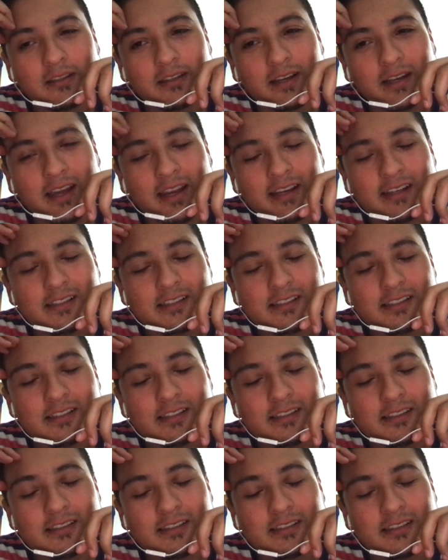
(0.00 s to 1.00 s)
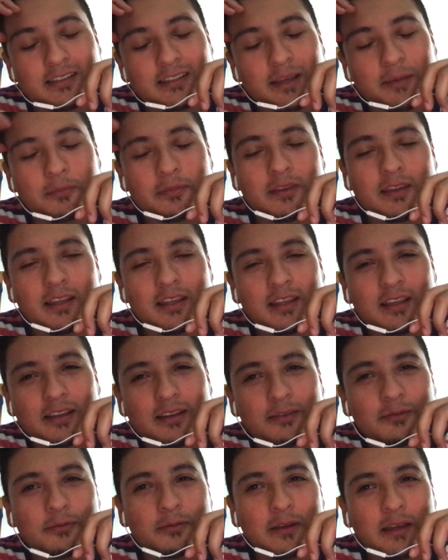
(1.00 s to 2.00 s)
I kind of just kept the
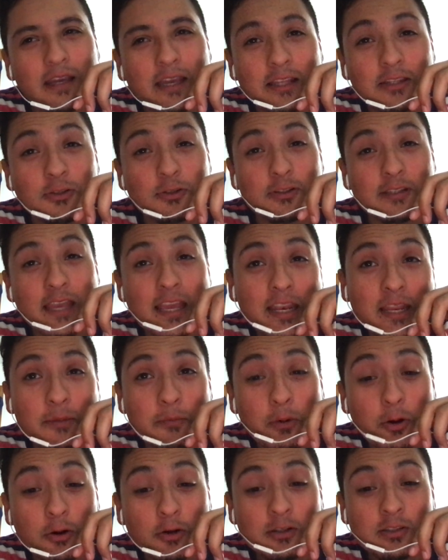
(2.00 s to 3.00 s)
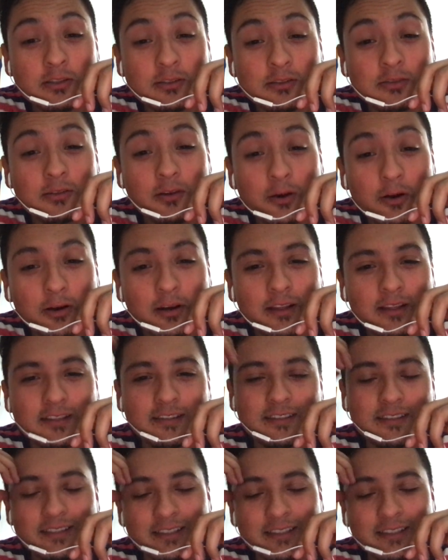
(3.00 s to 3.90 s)
entertaining parts on it.